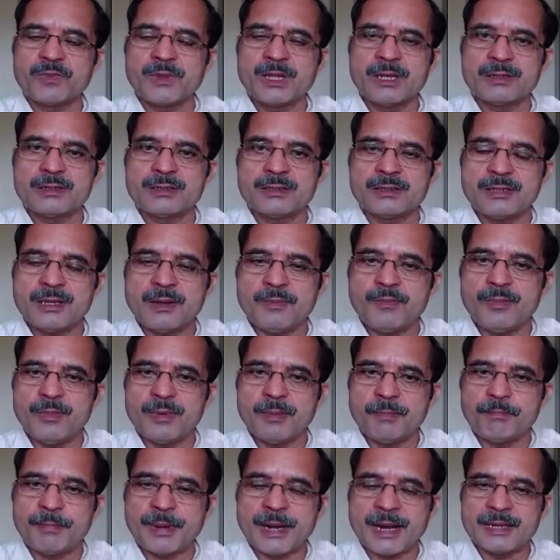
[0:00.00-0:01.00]

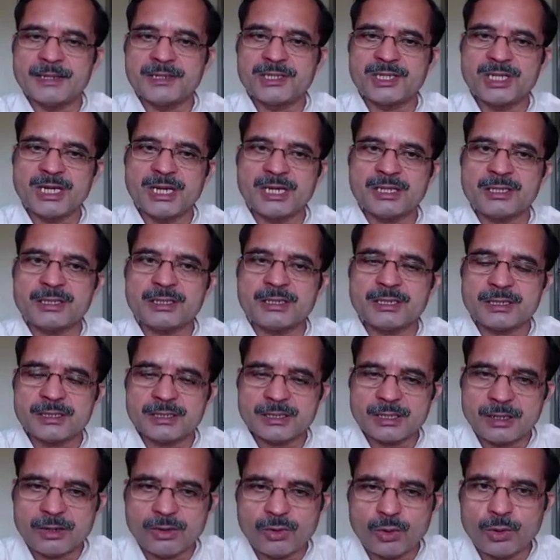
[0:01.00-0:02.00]
some branches
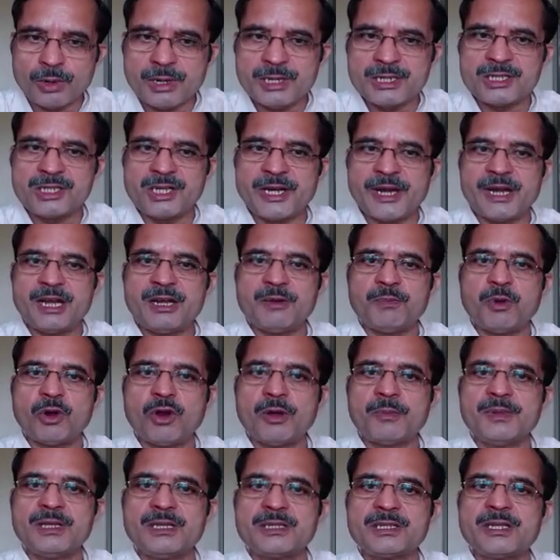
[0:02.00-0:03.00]
originate
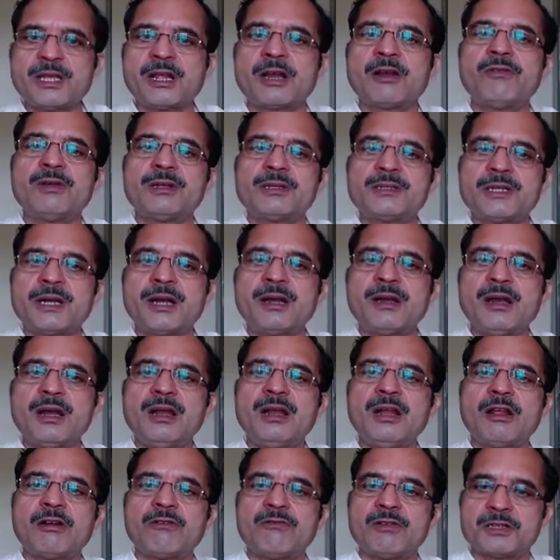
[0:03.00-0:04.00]
from the central
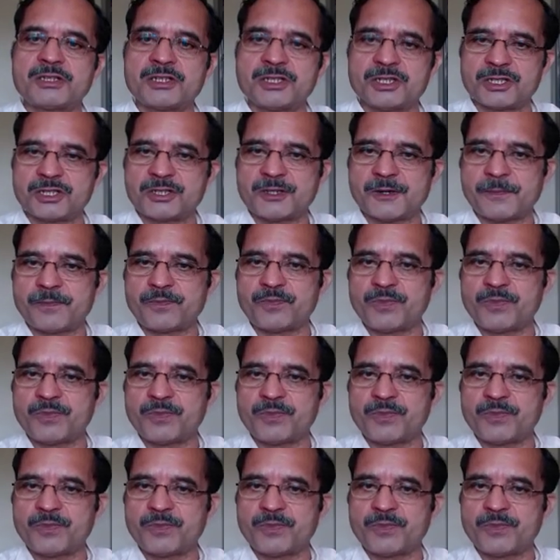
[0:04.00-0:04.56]
nervous system